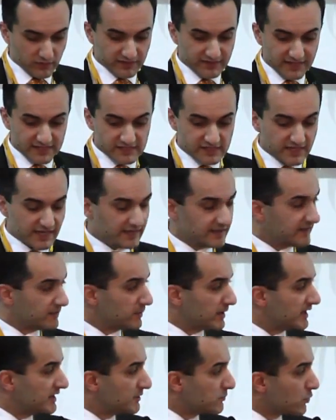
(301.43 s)
this in
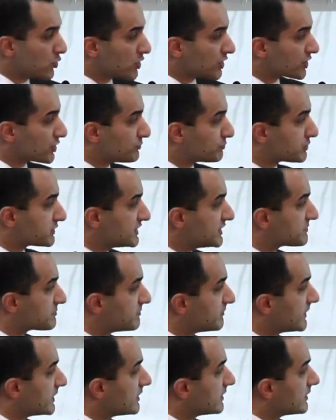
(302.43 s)
a more complete
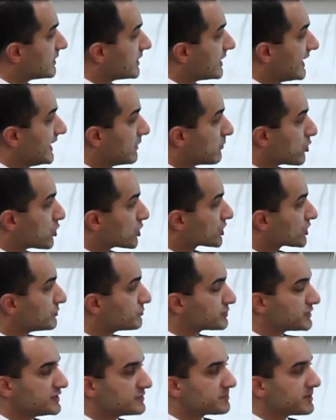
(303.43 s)

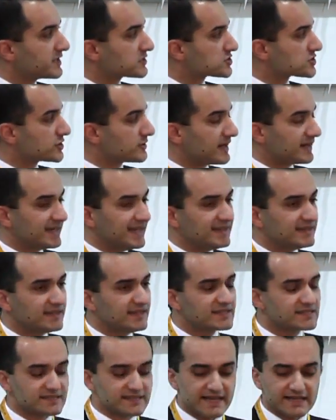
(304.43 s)
picture. And in
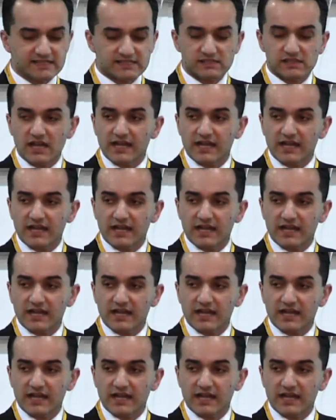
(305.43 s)
this next